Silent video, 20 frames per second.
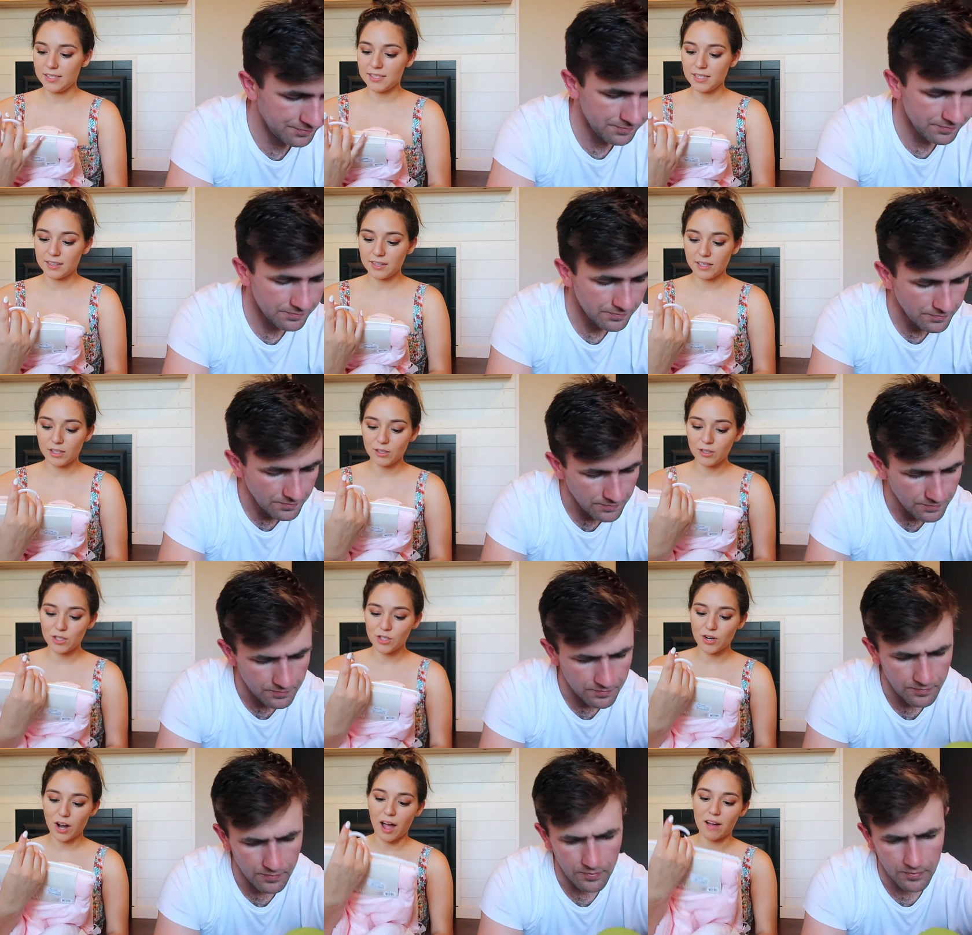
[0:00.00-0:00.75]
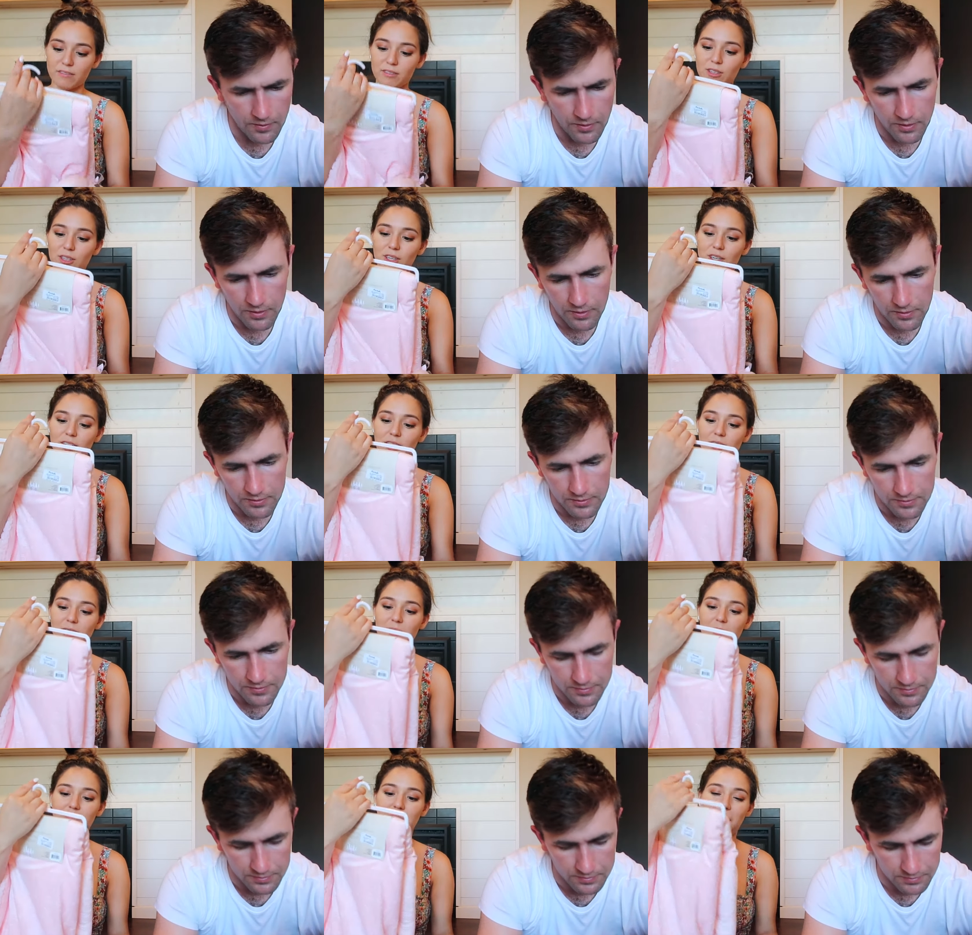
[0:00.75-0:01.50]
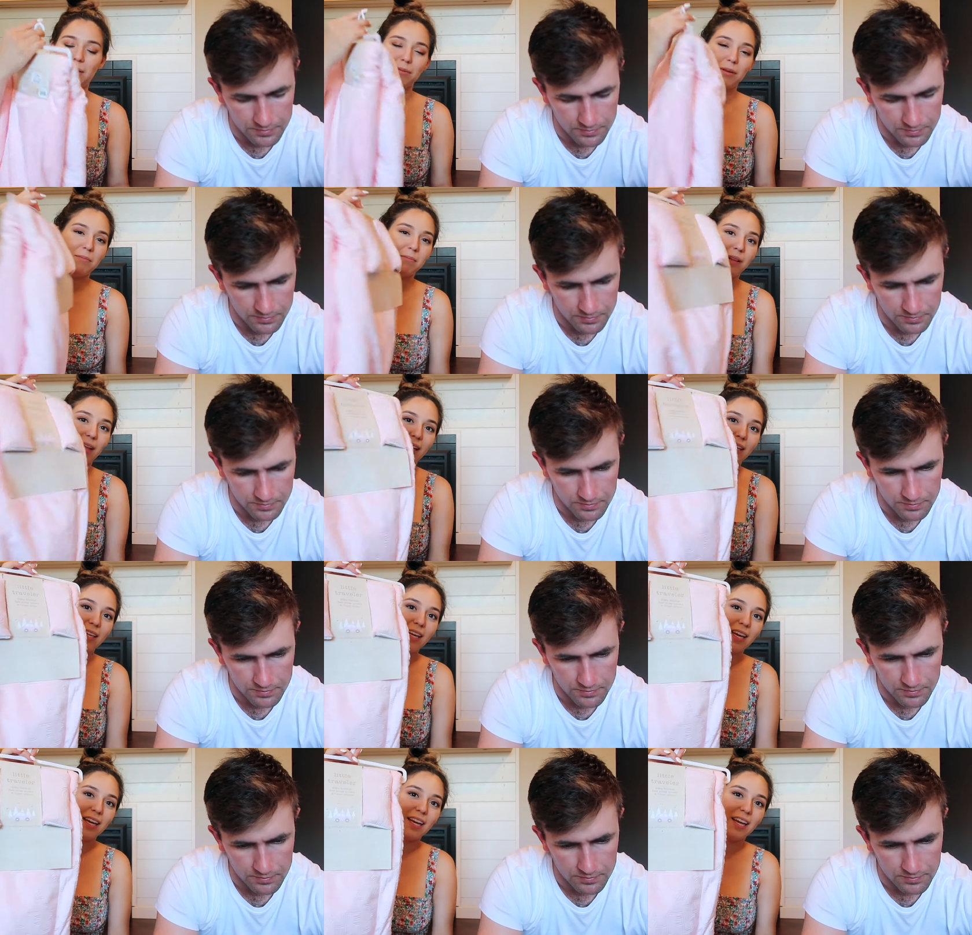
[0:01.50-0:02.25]
Speaker 1: it's a little traveler baby
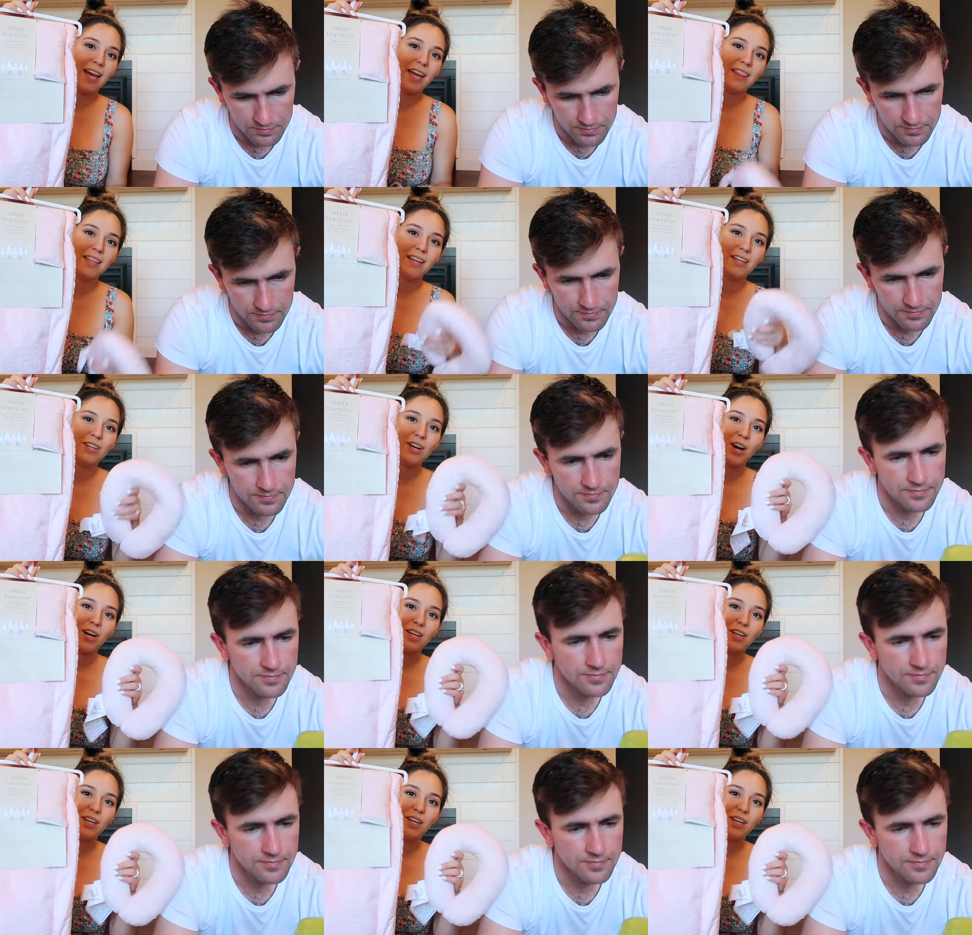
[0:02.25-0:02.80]
blanket and then